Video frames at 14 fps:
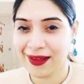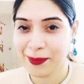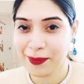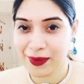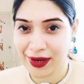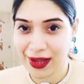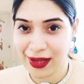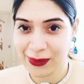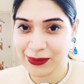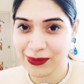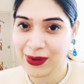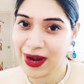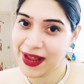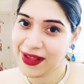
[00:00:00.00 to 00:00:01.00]
but are you
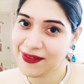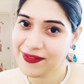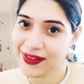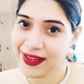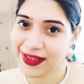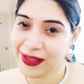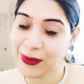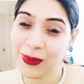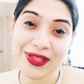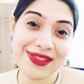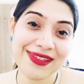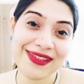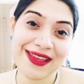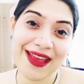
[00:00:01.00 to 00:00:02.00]
thriving? You can
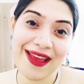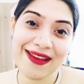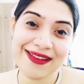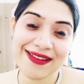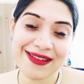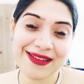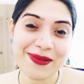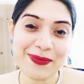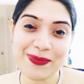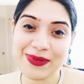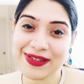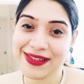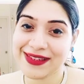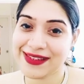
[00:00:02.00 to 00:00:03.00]
say it,
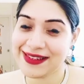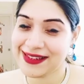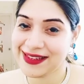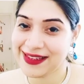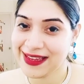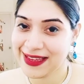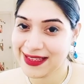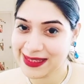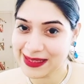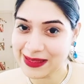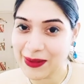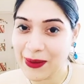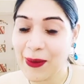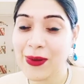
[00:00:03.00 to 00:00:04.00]
but it's
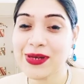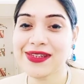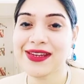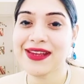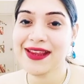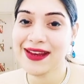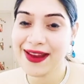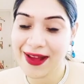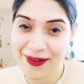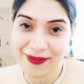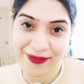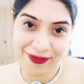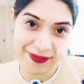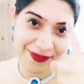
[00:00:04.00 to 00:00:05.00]
not enough.
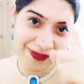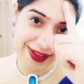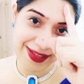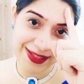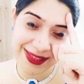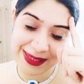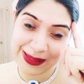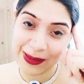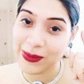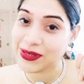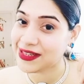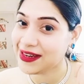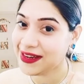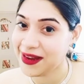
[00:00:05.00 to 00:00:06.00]
It's
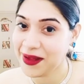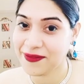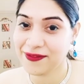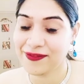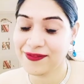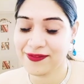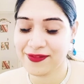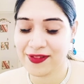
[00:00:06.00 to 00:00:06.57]
not enough.